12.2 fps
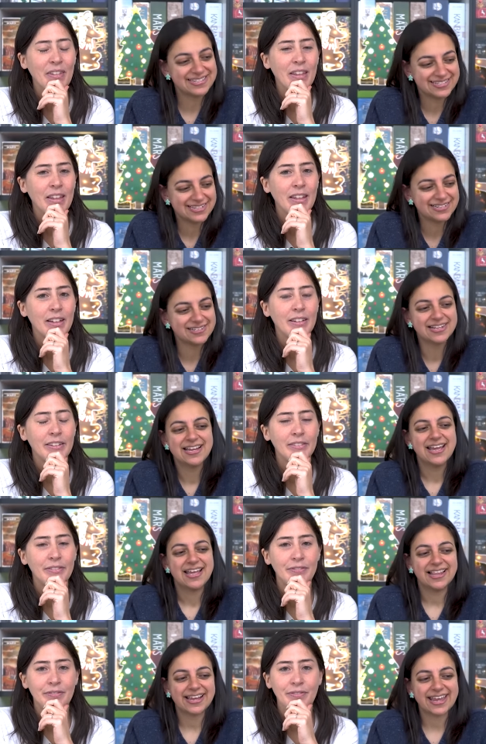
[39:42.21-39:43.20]
Speaker 1: I still
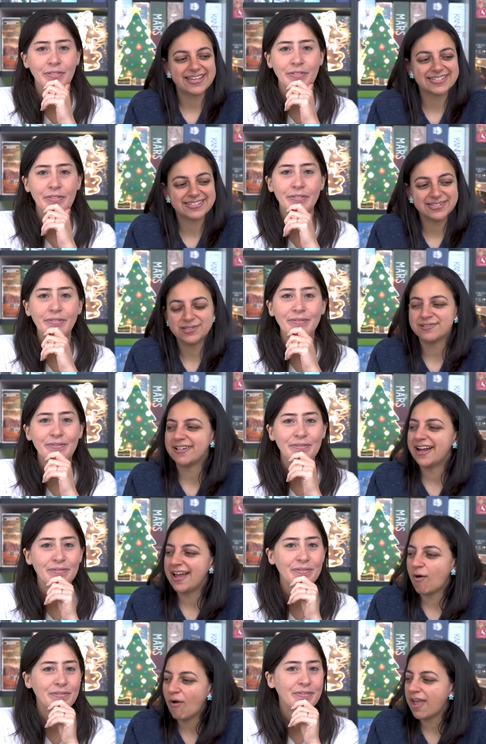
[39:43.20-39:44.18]
like it's still
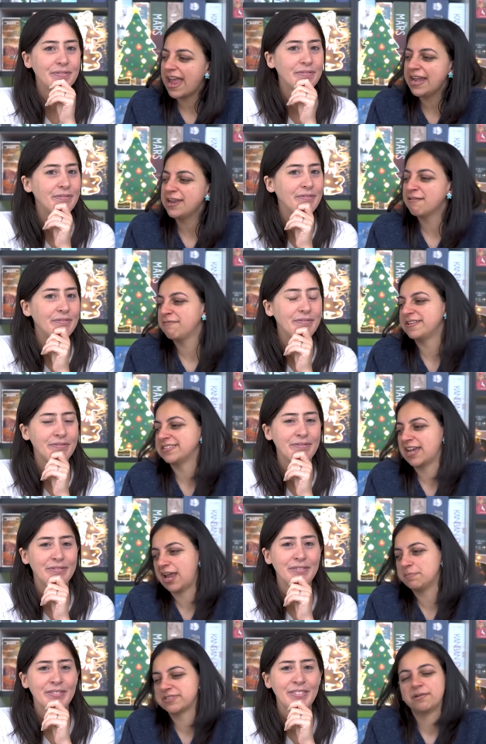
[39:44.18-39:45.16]
any of these
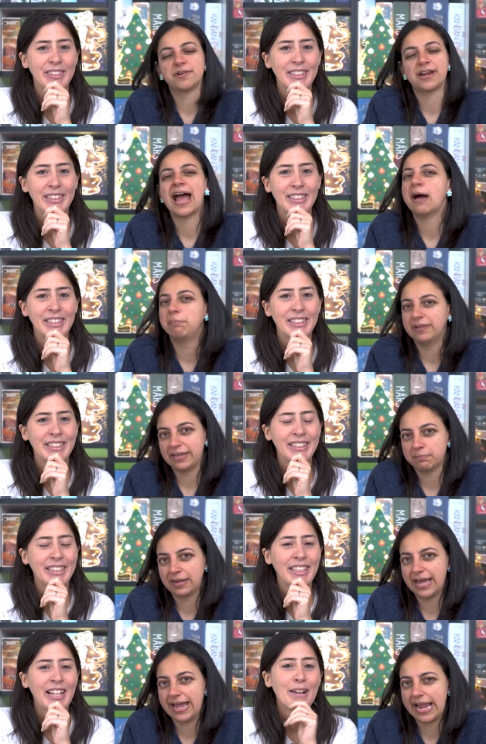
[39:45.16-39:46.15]
games I would happily
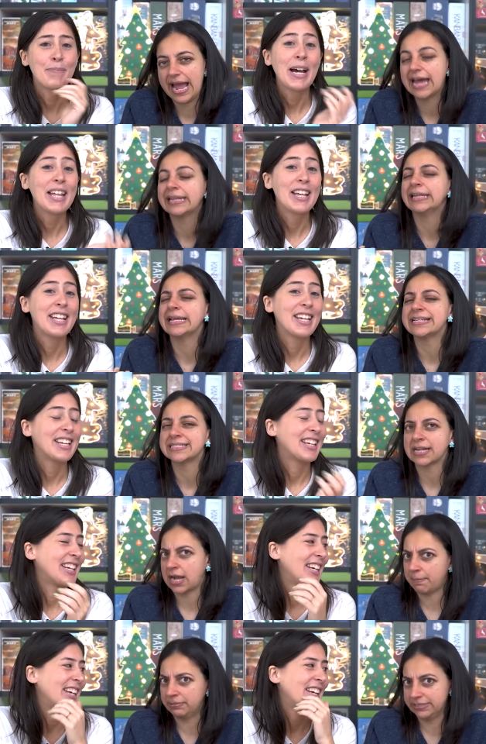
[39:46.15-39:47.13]
play but, at least a
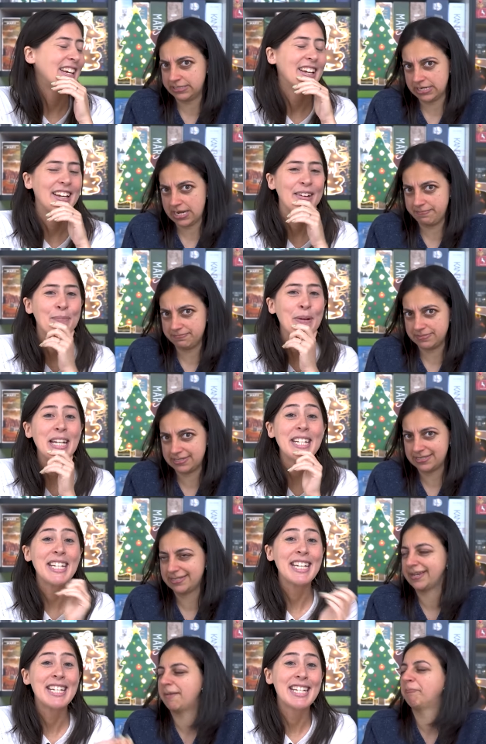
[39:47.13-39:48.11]
couple of times. But
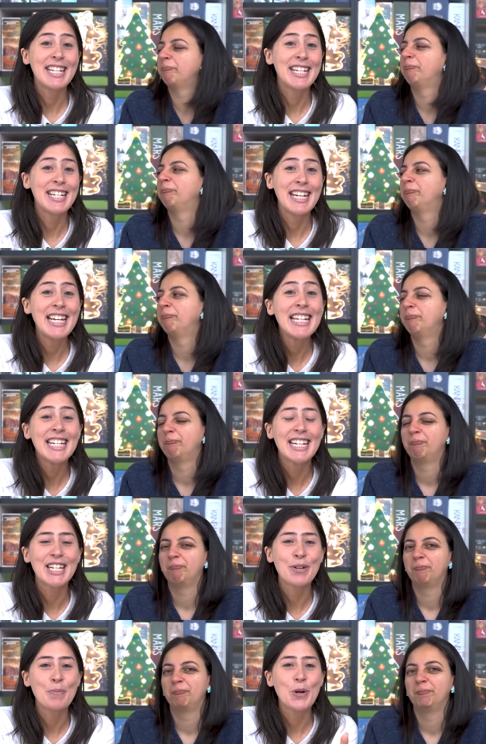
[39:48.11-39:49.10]
Speaker 2: tis the
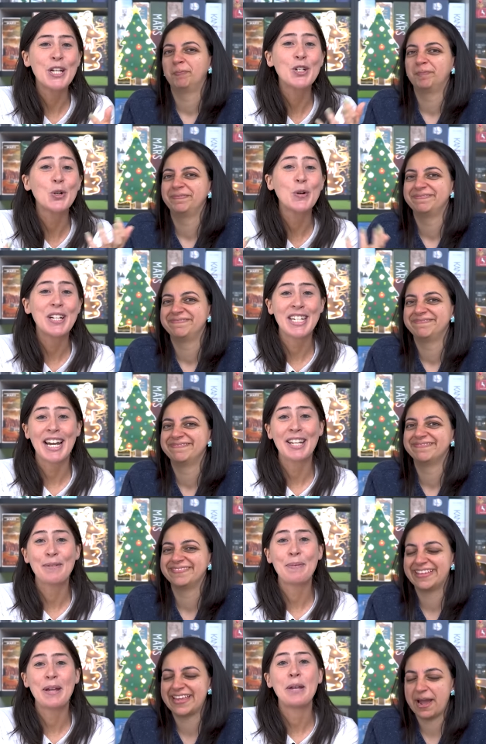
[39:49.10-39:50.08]
season to bring joy to
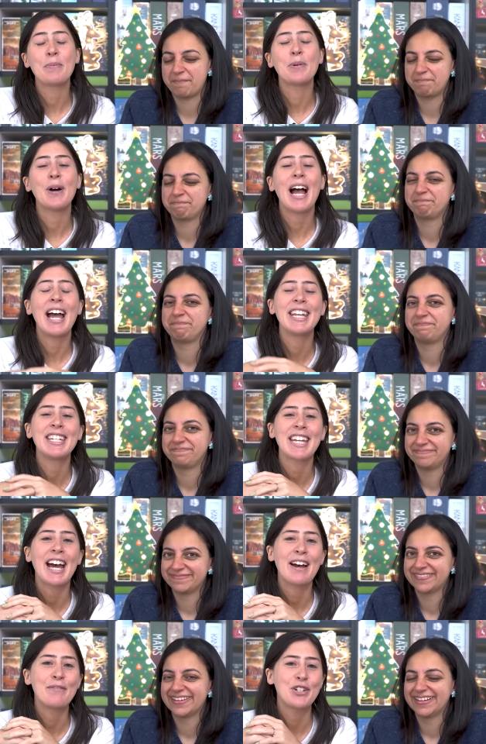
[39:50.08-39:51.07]
other people yeah. and to
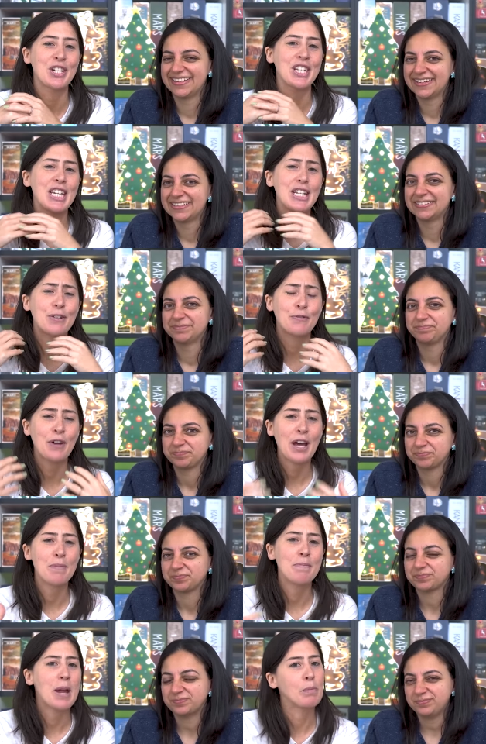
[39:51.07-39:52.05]
have just these
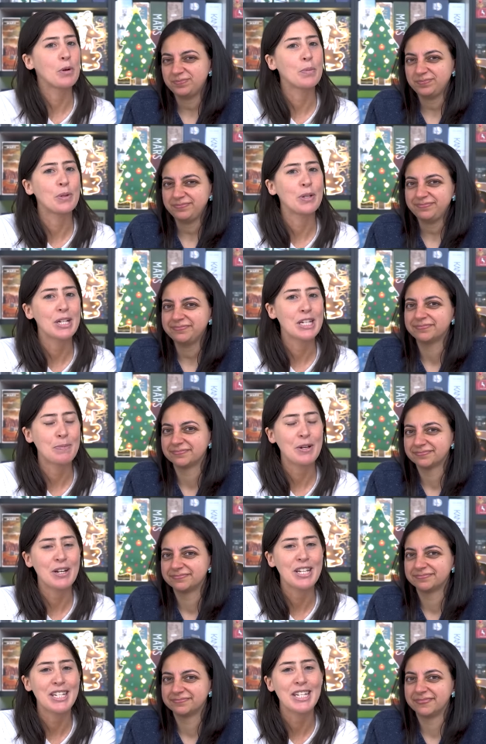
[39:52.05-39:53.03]
fun, memorable
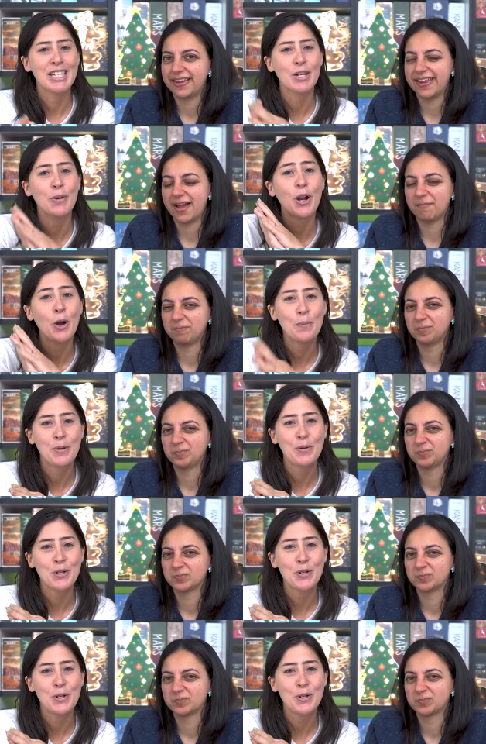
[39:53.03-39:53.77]
experiences. So yeah. we hope you